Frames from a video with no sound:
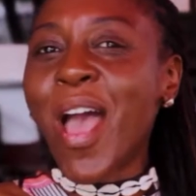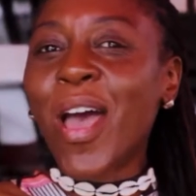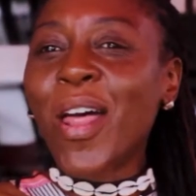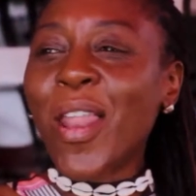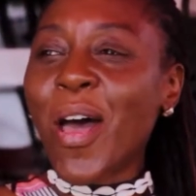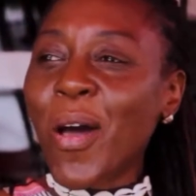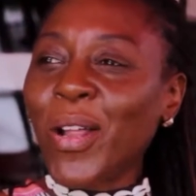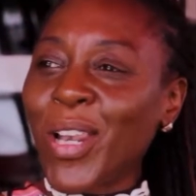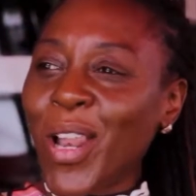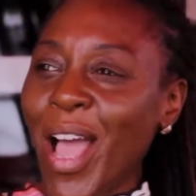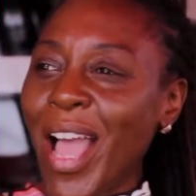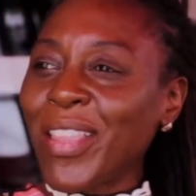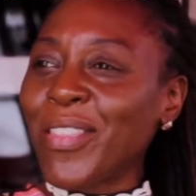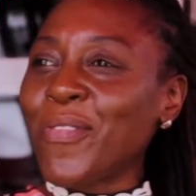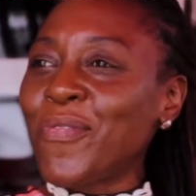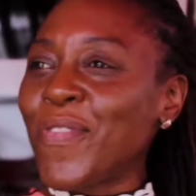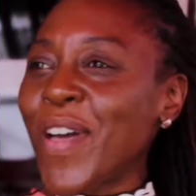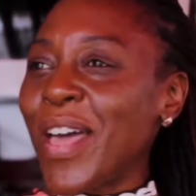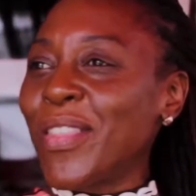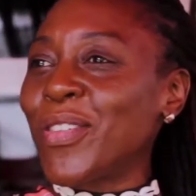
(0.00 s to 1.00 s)
Now, I like
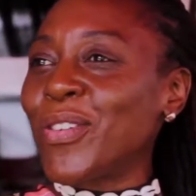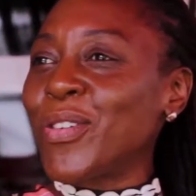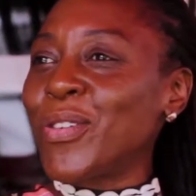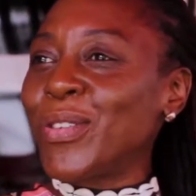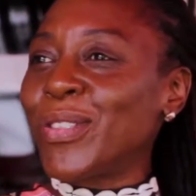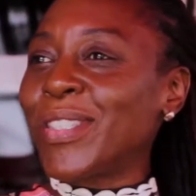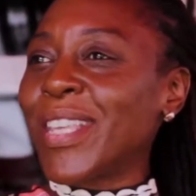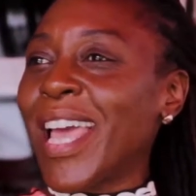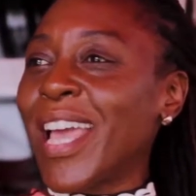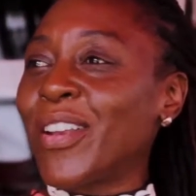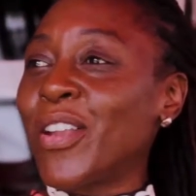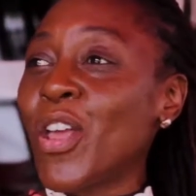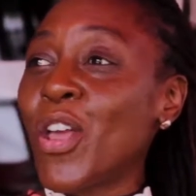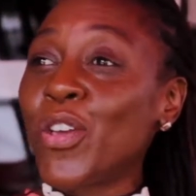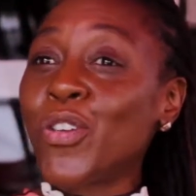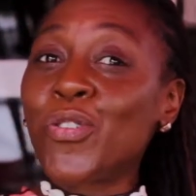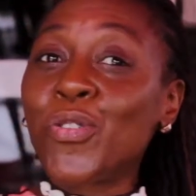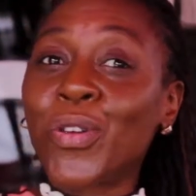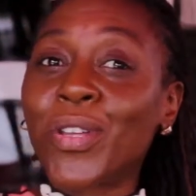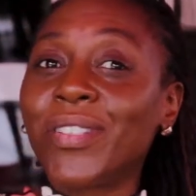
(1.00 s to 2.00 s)
the fact that you said
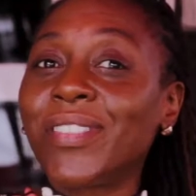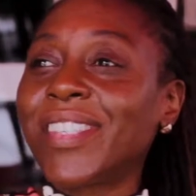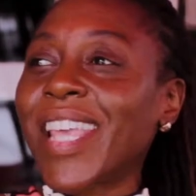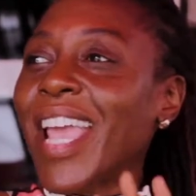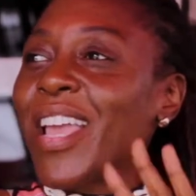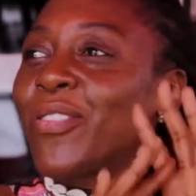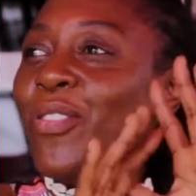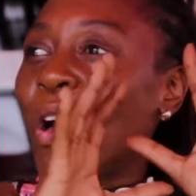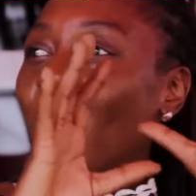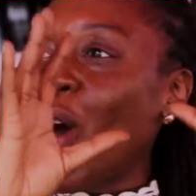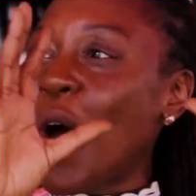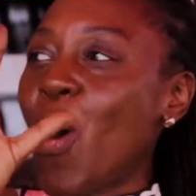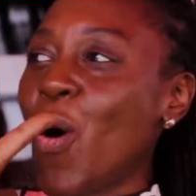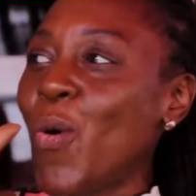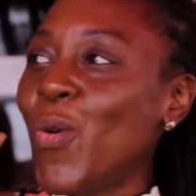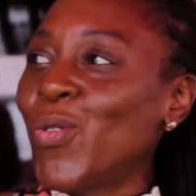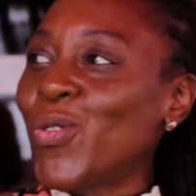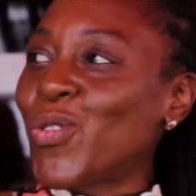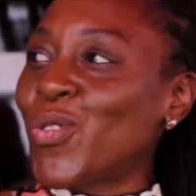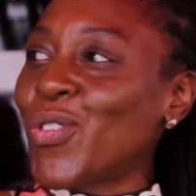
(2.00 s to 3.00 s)
you can take the
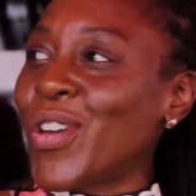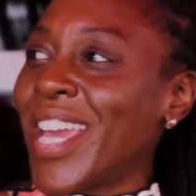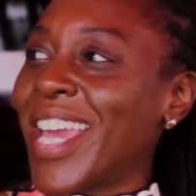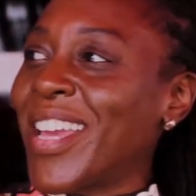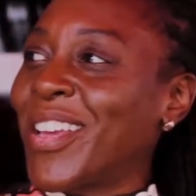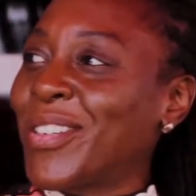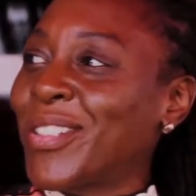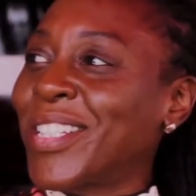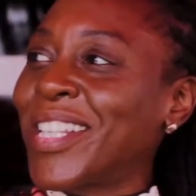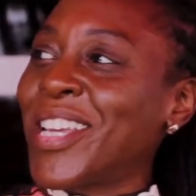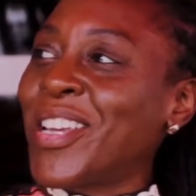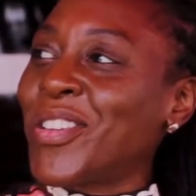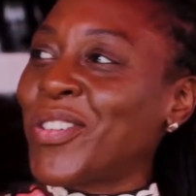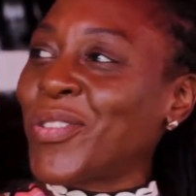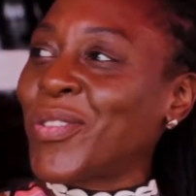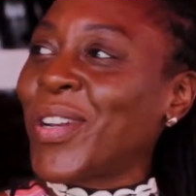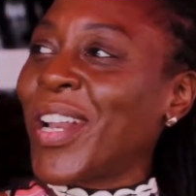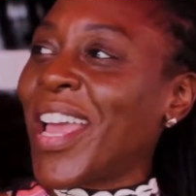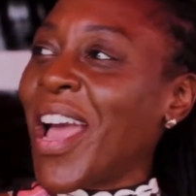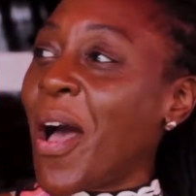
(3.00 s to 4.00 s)
whole tree, because
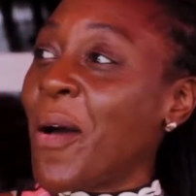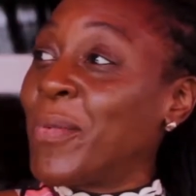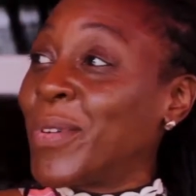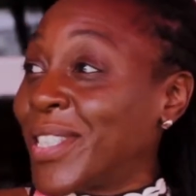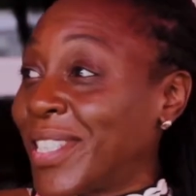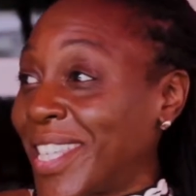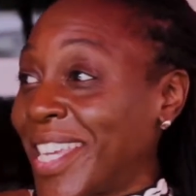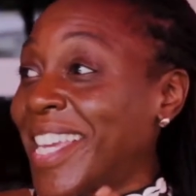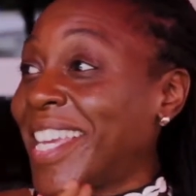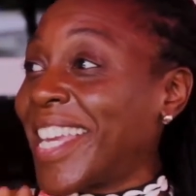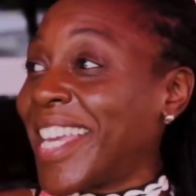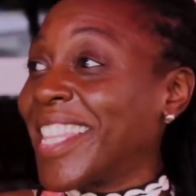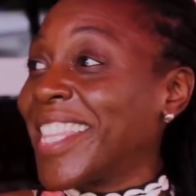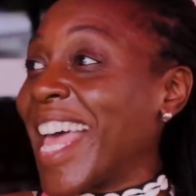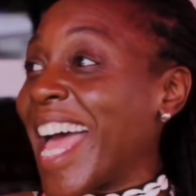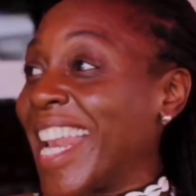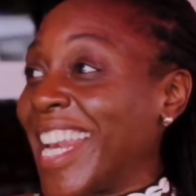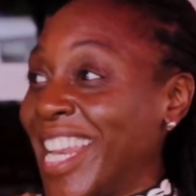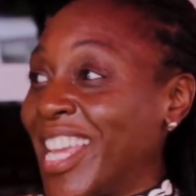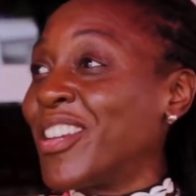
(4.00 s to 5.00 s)
literally, I was thinking
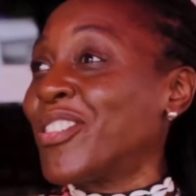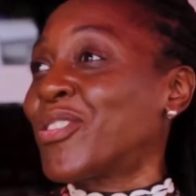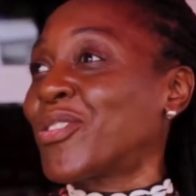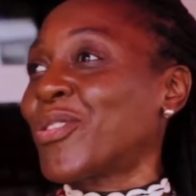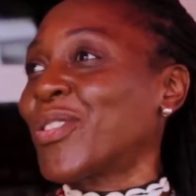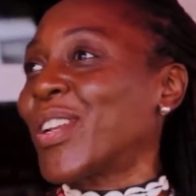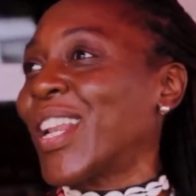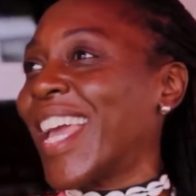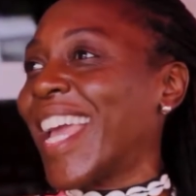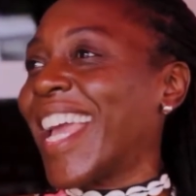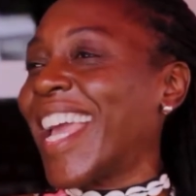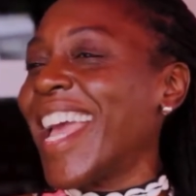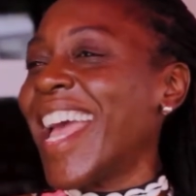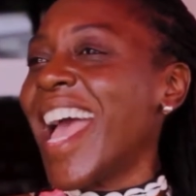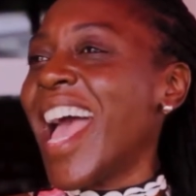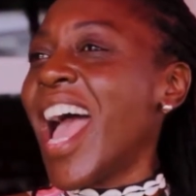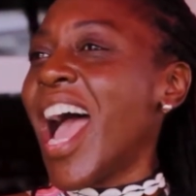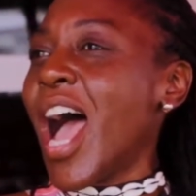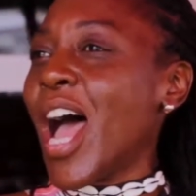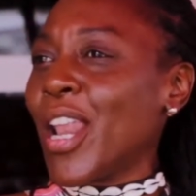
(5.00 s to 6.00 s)
that literally,
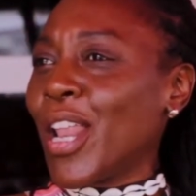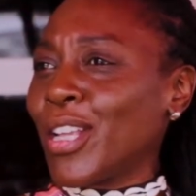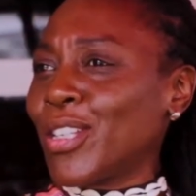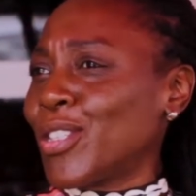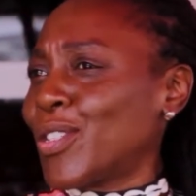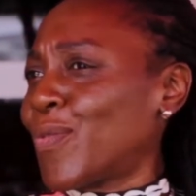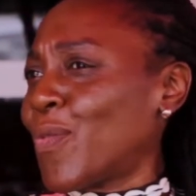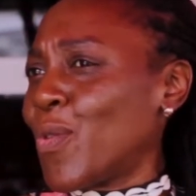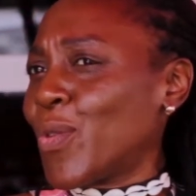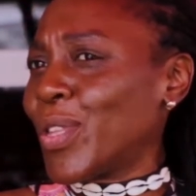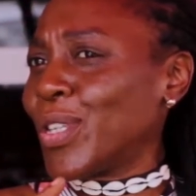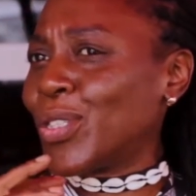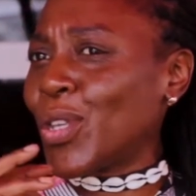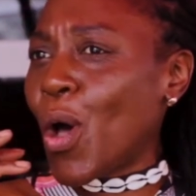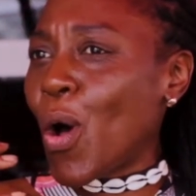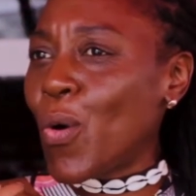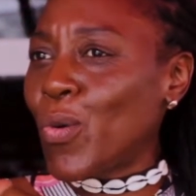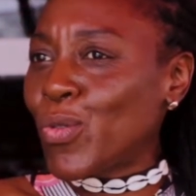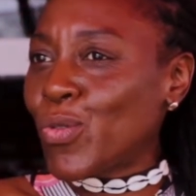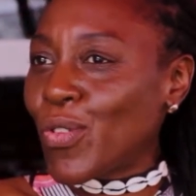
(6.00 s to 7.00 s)
and I just thought this
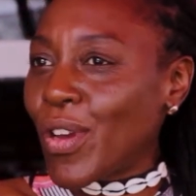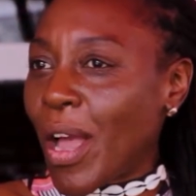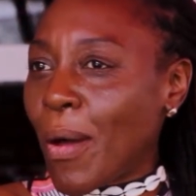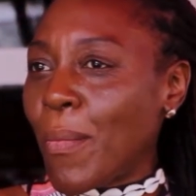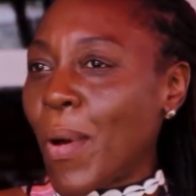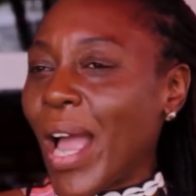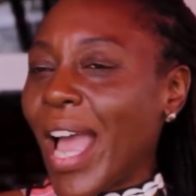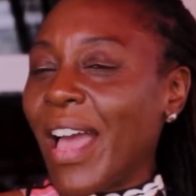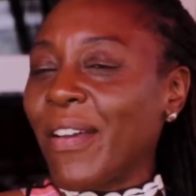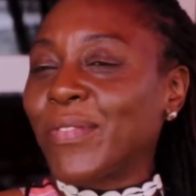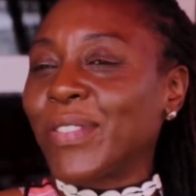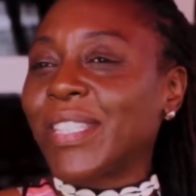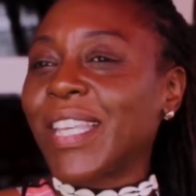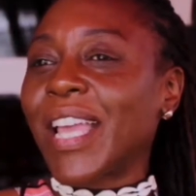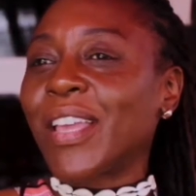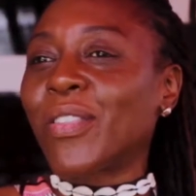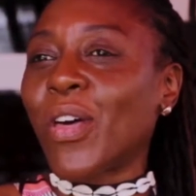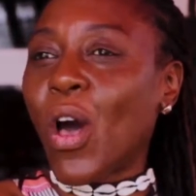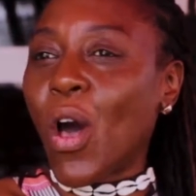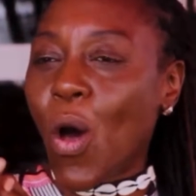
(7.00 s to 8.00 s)
whole tree, I might have to
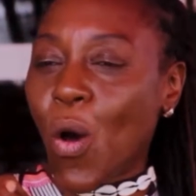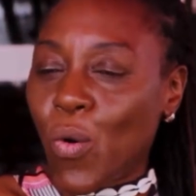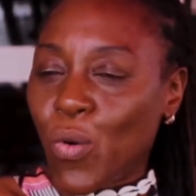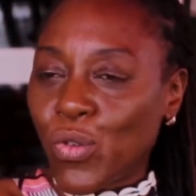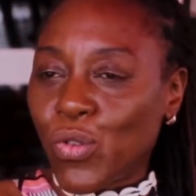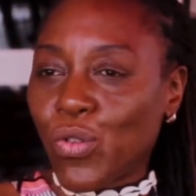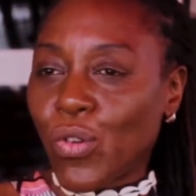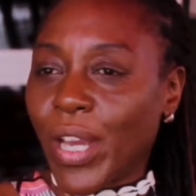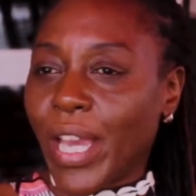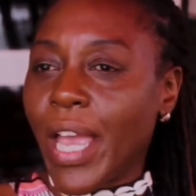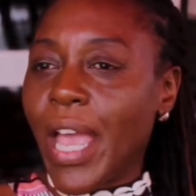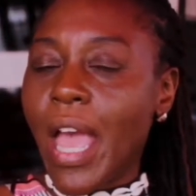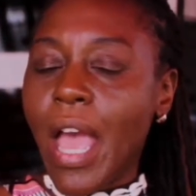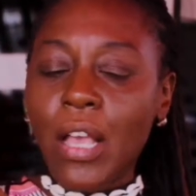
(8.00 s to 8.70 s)
take the whole tree.